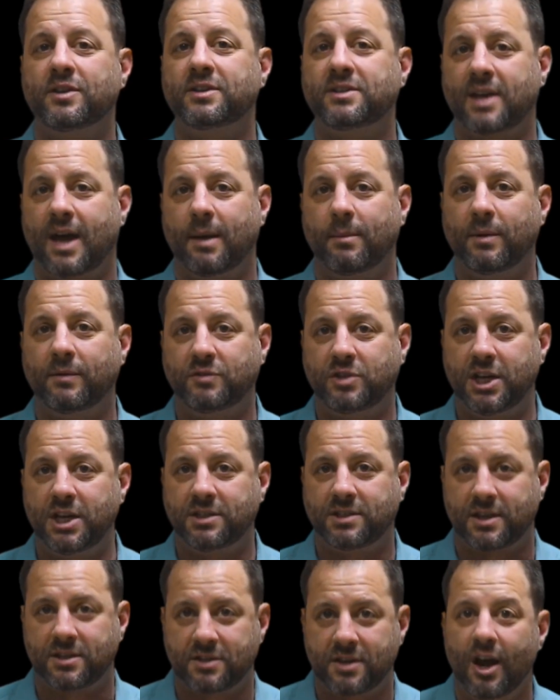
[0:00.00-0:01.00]
the time of
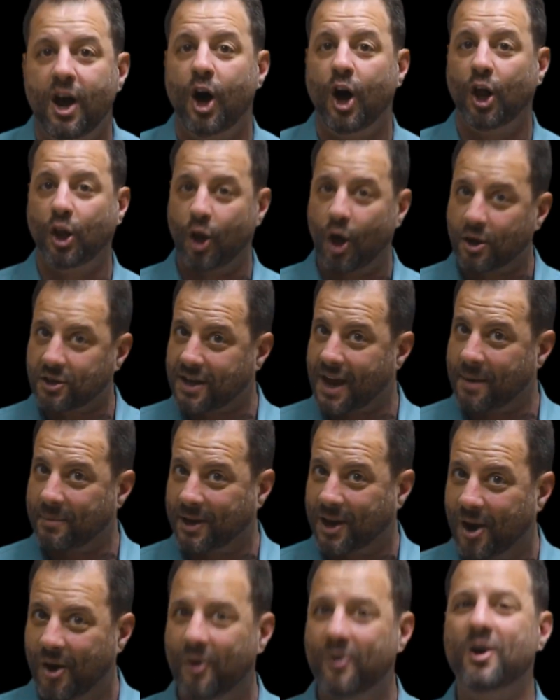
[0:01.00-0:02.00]
Jesus, a long time
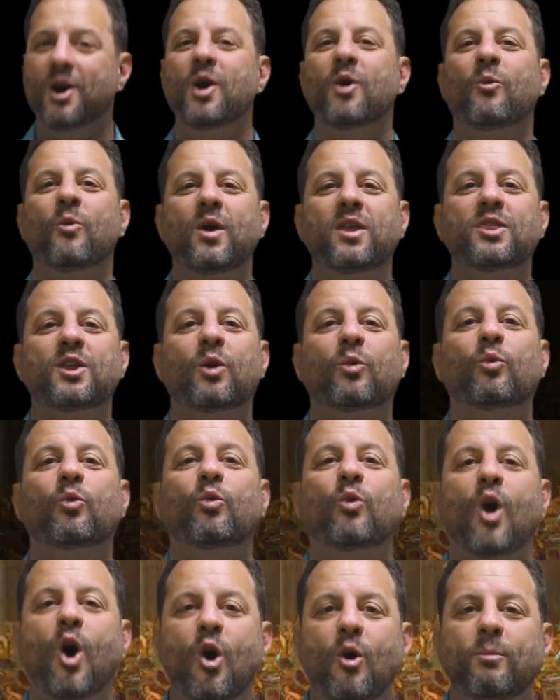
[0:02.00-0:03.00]
ago, when the
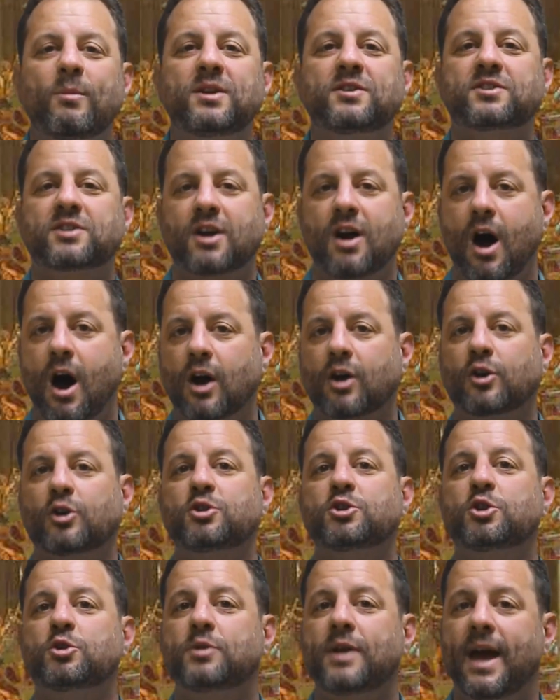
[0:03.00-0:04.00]
Romans
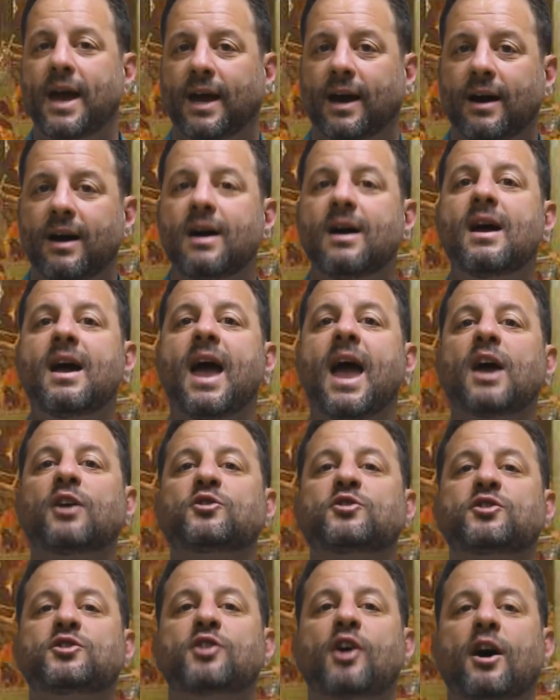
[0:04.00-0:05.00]
conquered Judea
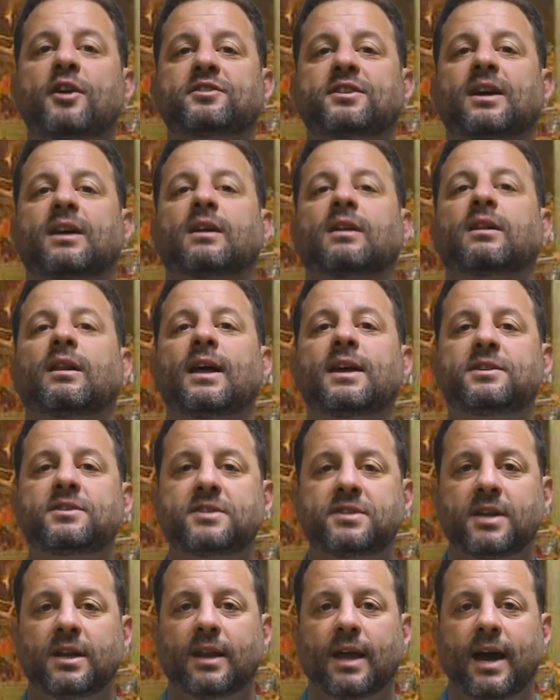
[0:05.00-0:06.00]
and sought to
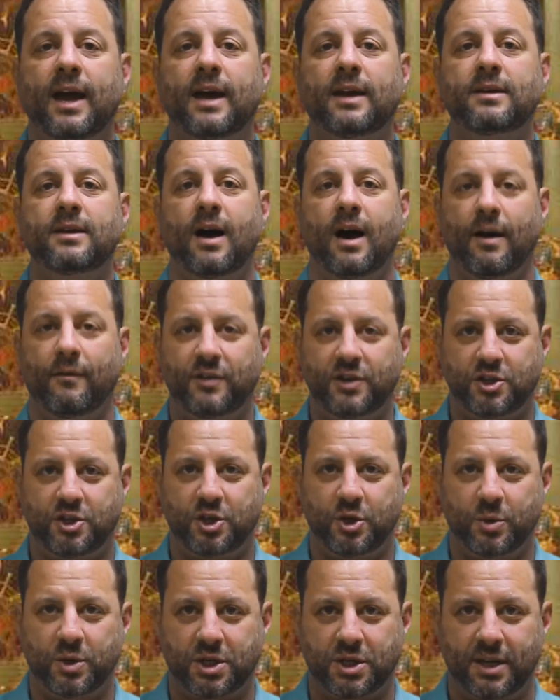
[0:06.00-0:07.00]
cleanse the land of its
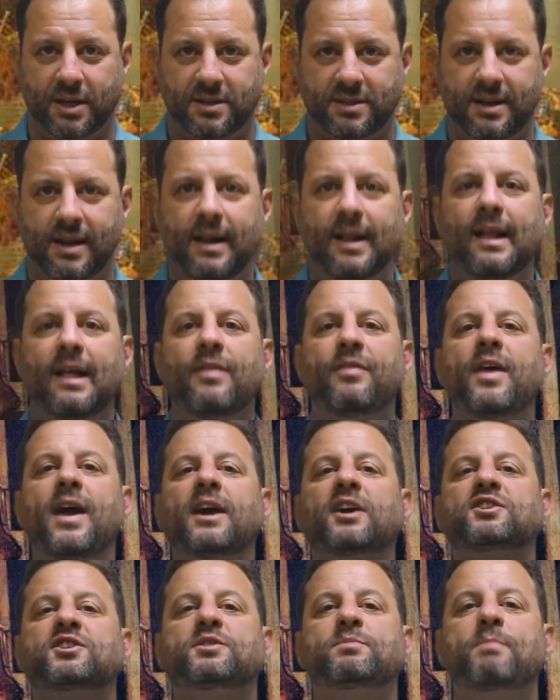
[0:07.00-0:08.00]
Jewishness. They
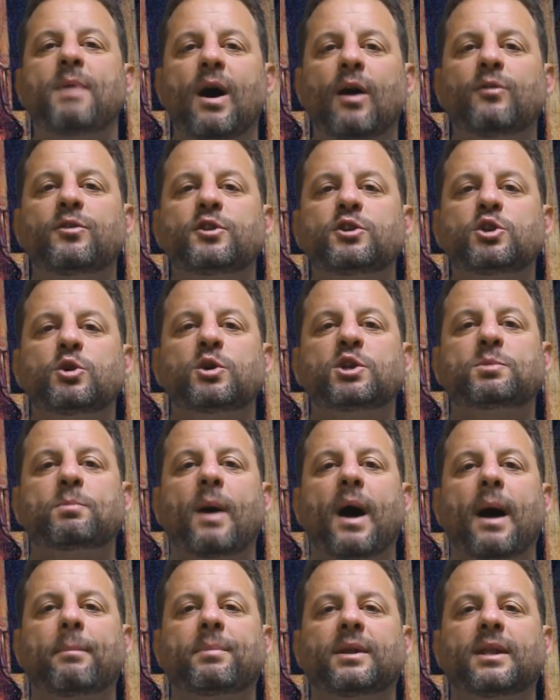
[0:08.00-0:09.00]
expelled the Jewish
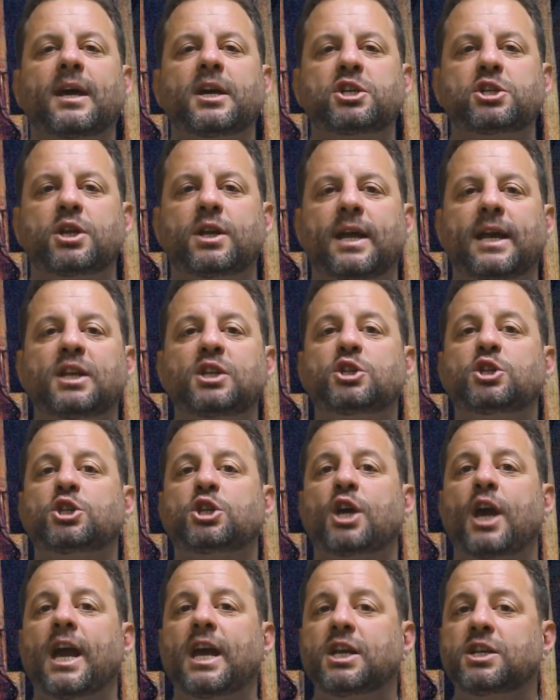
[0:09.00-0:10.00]
population and
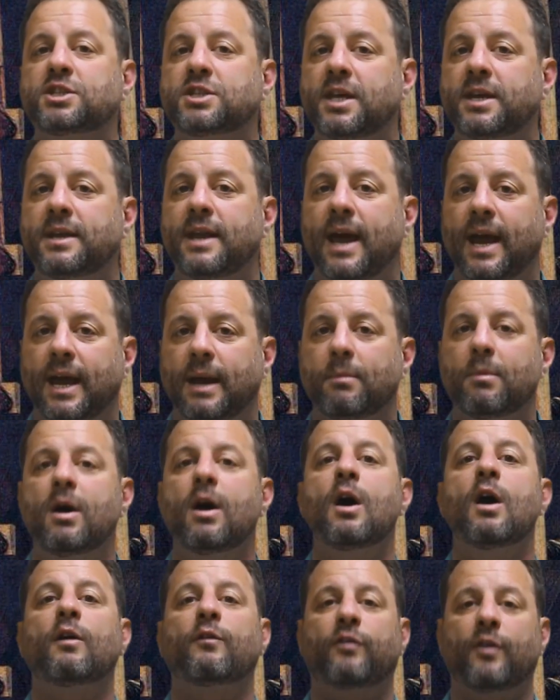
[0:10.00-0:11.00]
changed the name
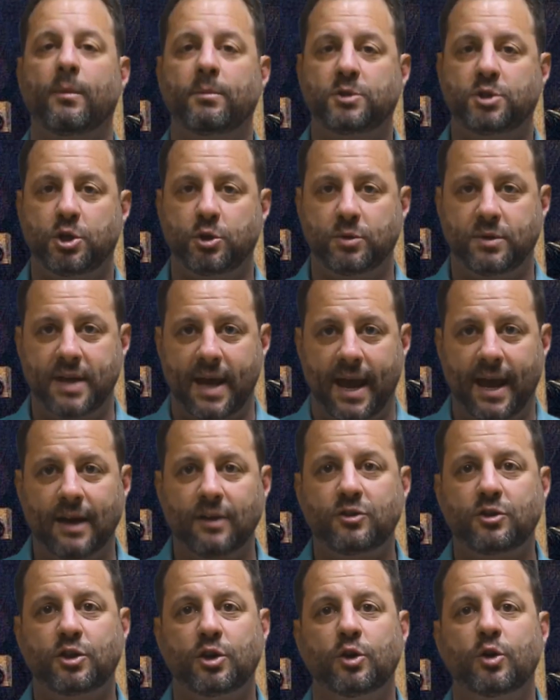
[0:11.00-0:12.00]
from Judea
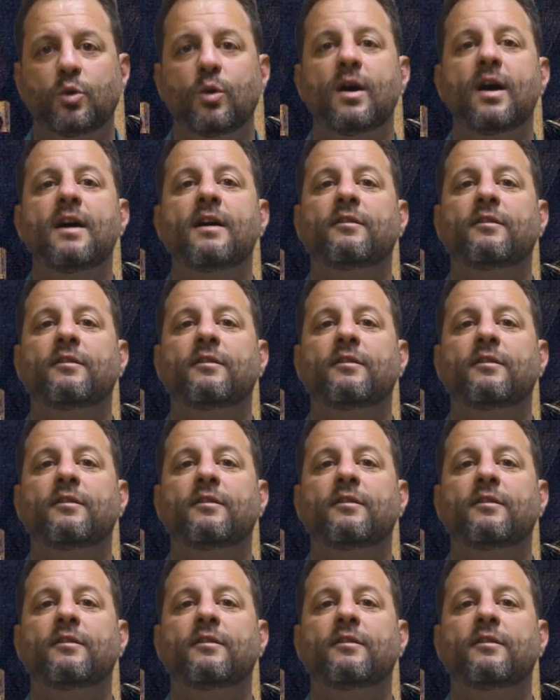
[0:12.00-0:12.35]
to